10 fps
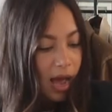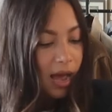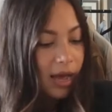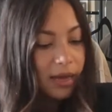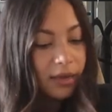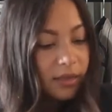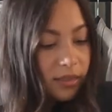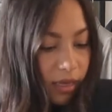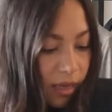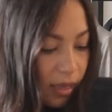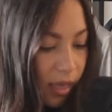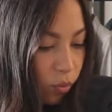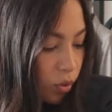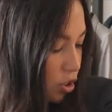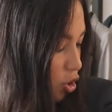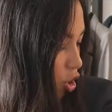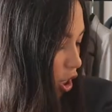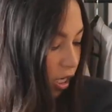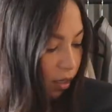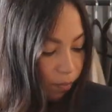And it was
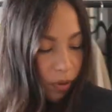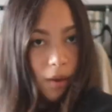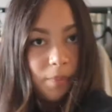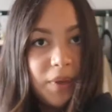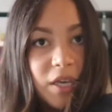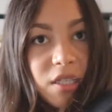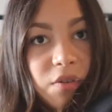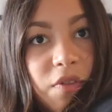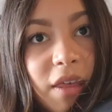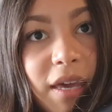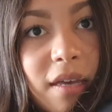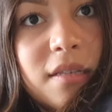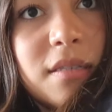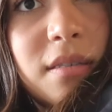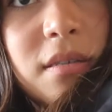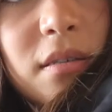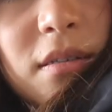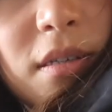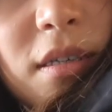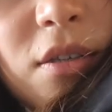cheap because of this.
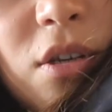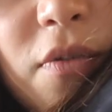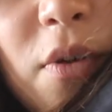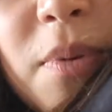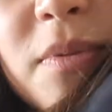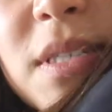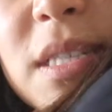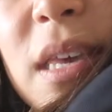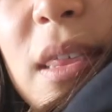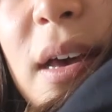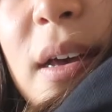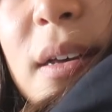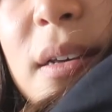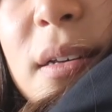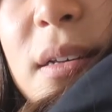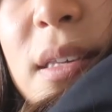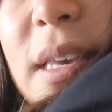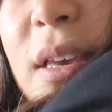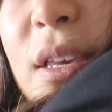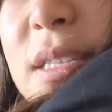I don't know if you can see that.
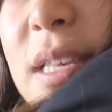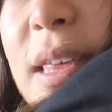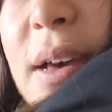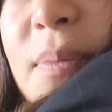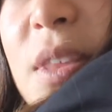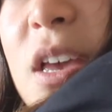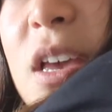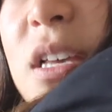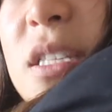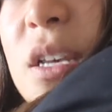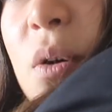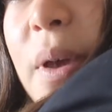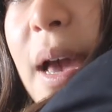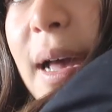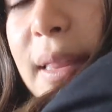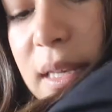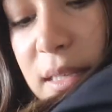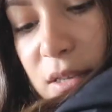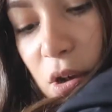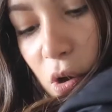Yeah, you can see that. So it had
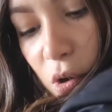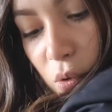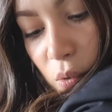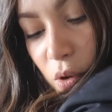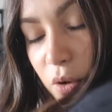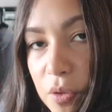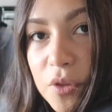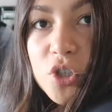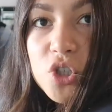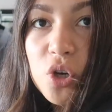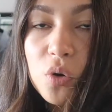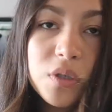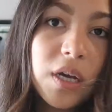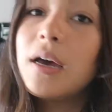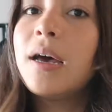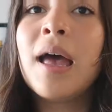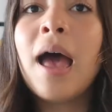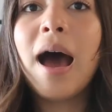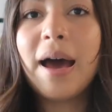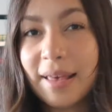this hole on the shoulder
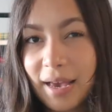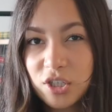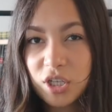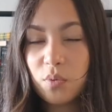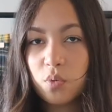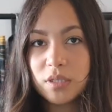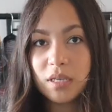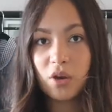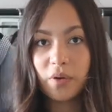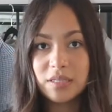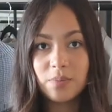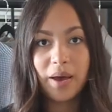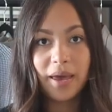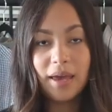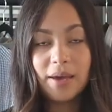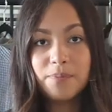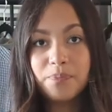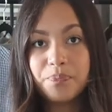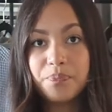and I actually wasn't going to buy it.